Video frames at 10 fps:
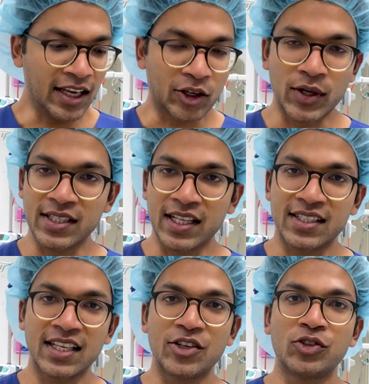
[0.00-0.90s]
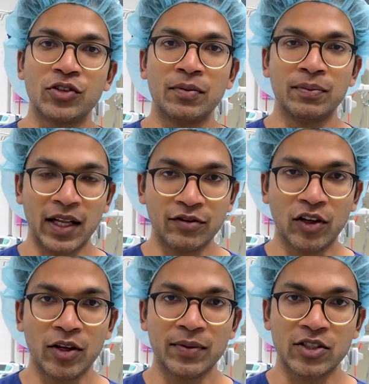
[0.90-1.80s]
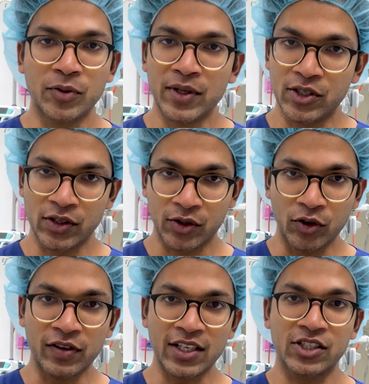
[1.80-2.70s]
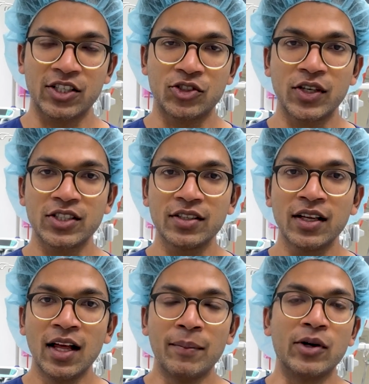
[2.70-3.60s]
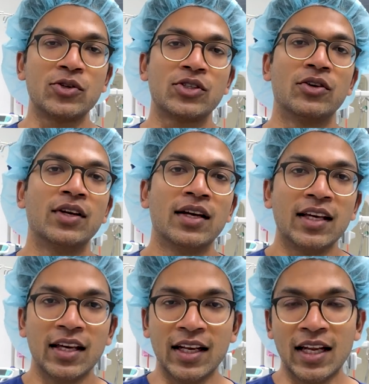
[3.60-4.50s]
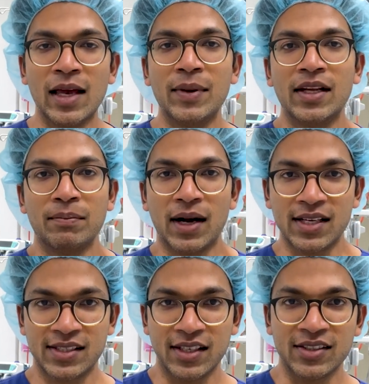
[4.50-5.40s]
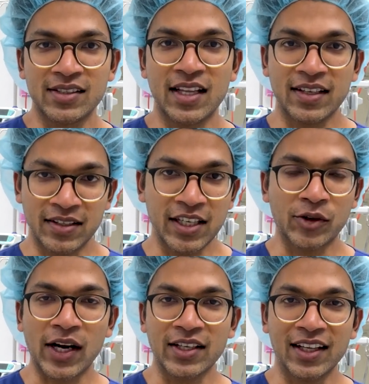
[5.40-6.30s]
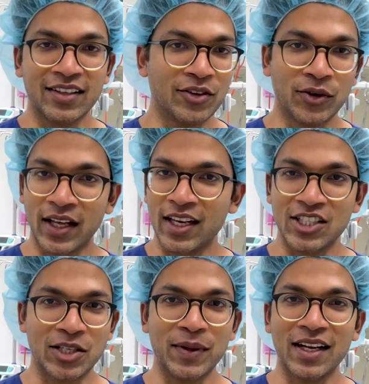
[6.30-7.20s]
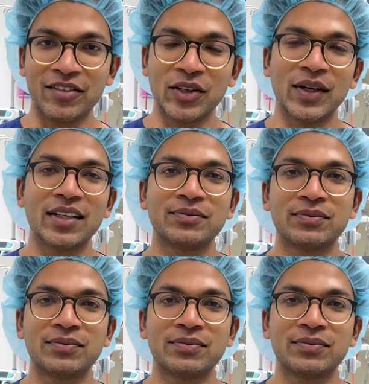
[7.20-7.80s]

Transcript: increasing that central blood volume distribution through vasoconstriction, but also inhibiting mast cells that degranulate all that histamine everywhere.